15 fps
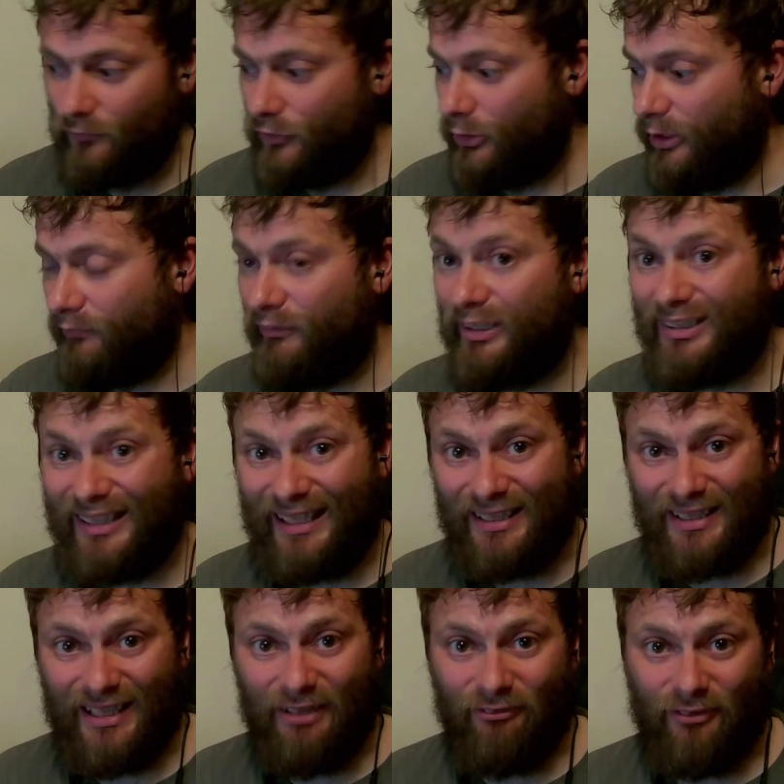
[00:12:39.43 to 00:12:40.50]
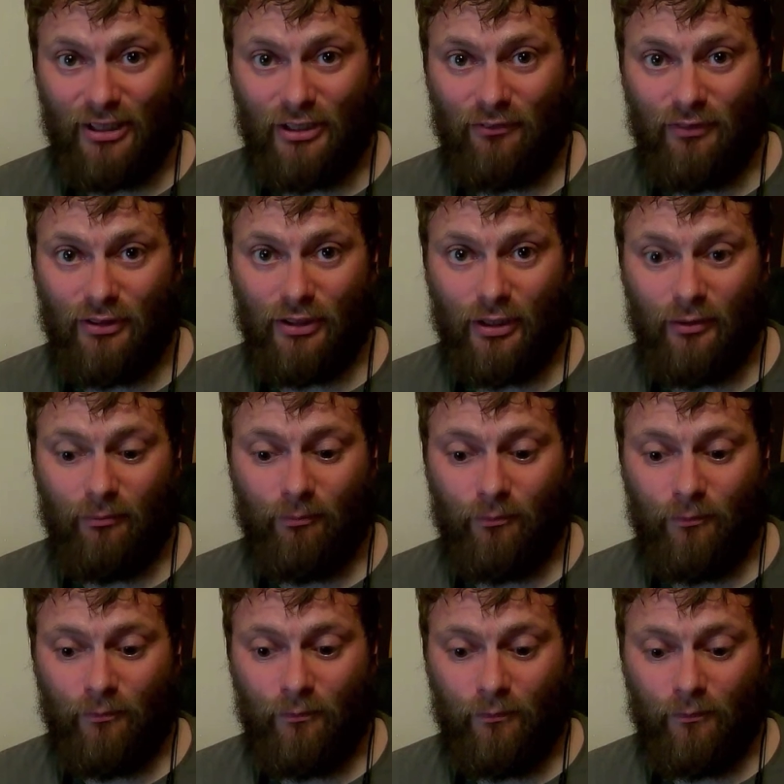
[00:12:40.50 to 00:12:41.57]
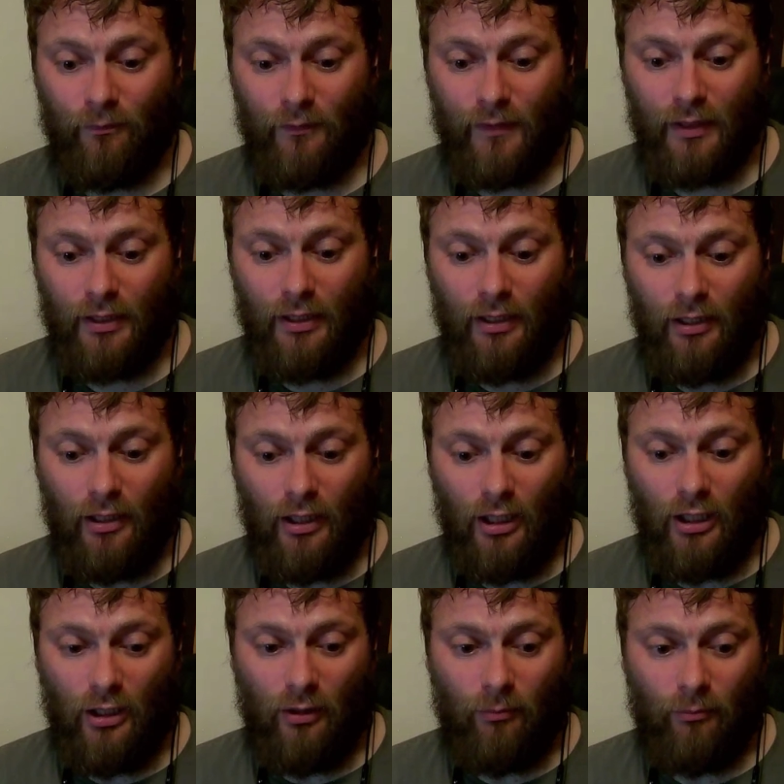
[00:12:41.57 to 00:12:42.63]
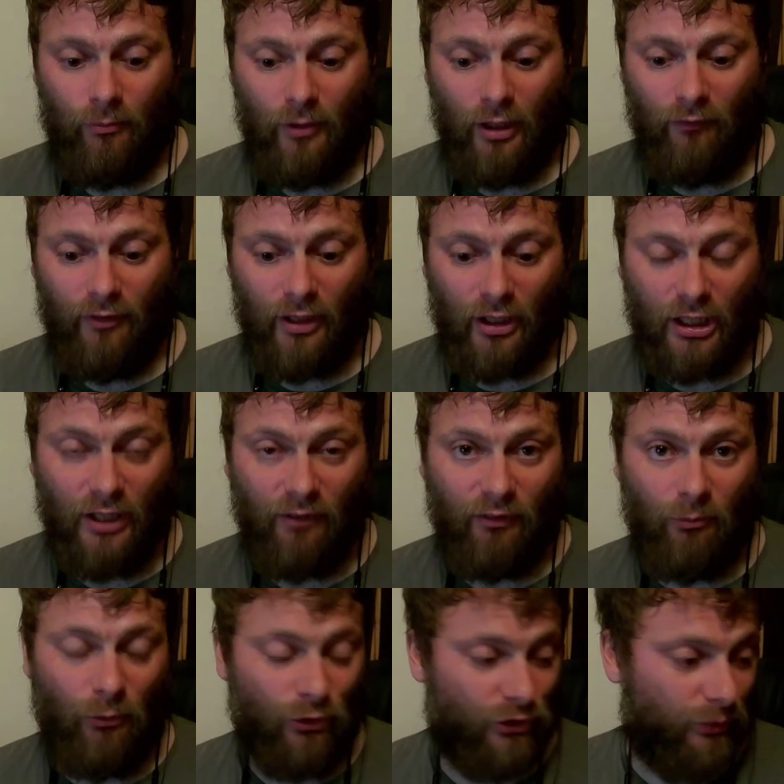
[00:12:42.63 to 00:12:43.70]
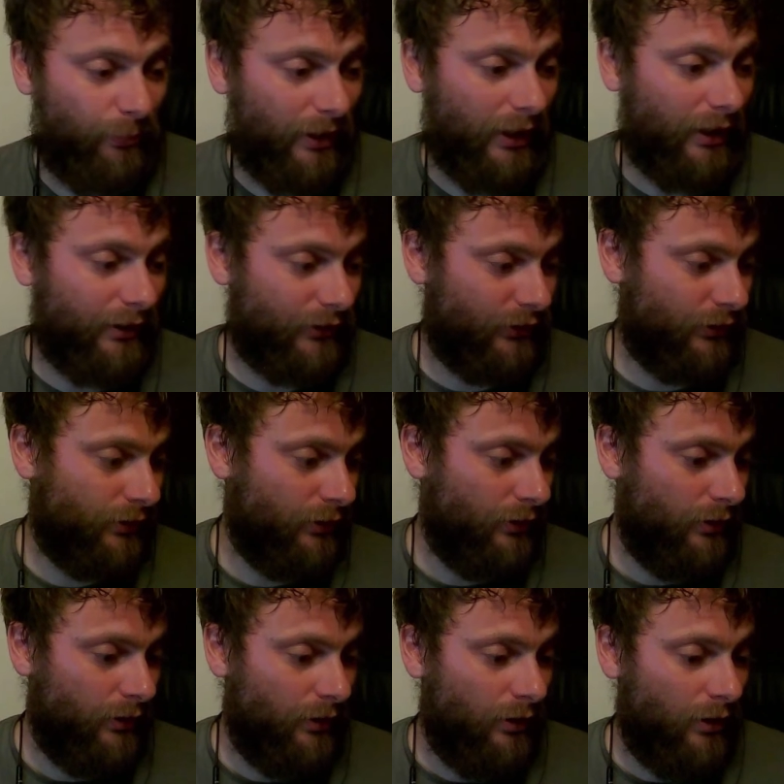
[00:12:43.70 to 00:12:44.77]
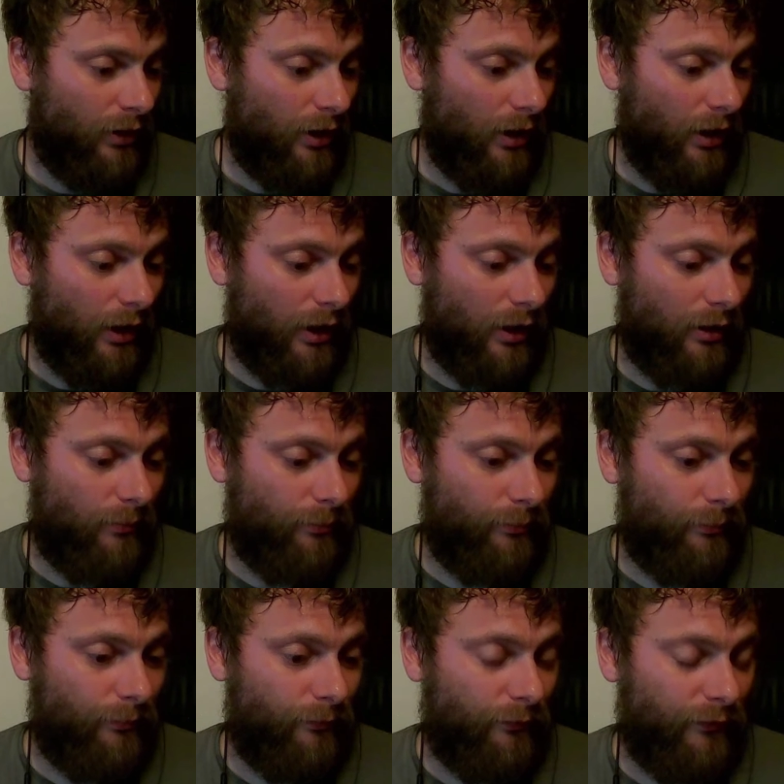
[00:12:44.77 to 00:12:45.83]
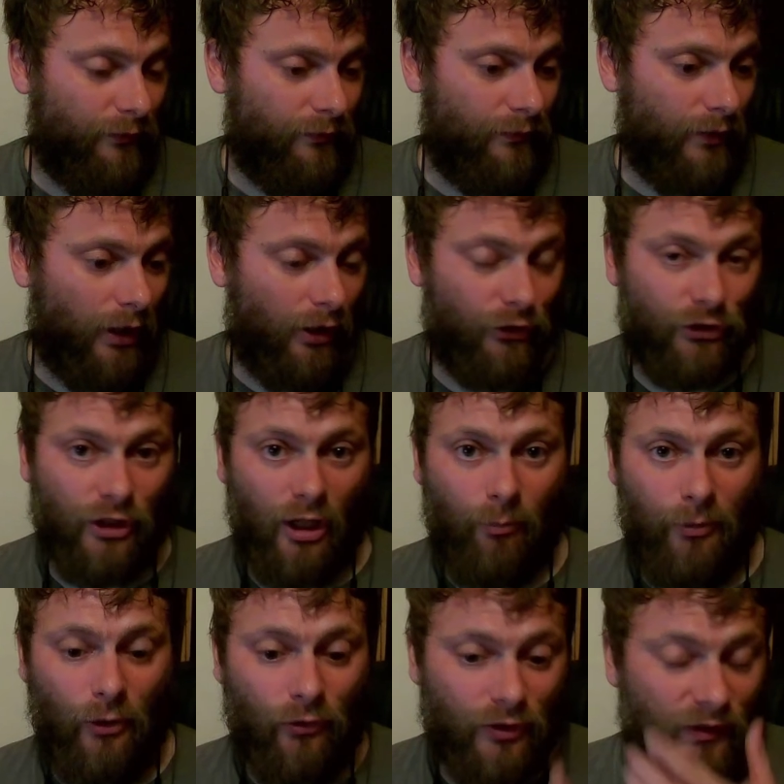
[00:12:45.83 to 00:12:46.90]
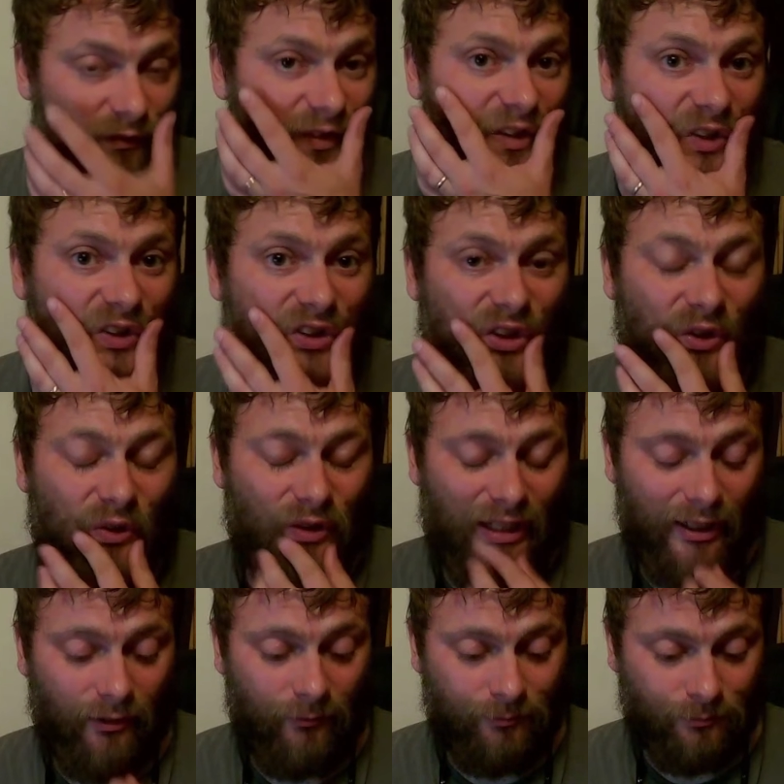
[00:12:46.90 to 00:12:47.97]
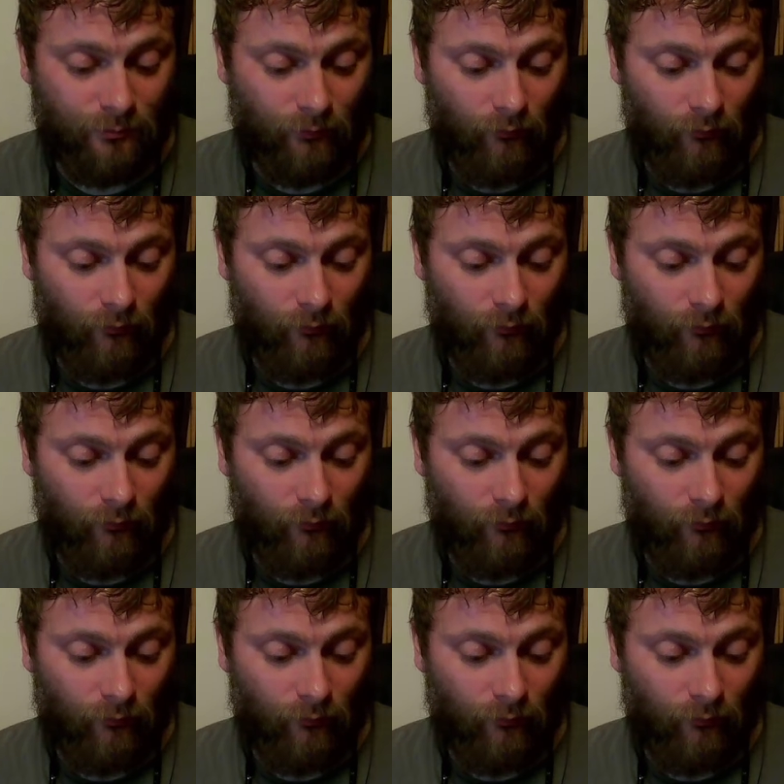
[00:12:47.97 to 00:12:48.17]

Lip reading: So I think that's it for this video. I think I covered most of the parts. I'll start building it really soon now.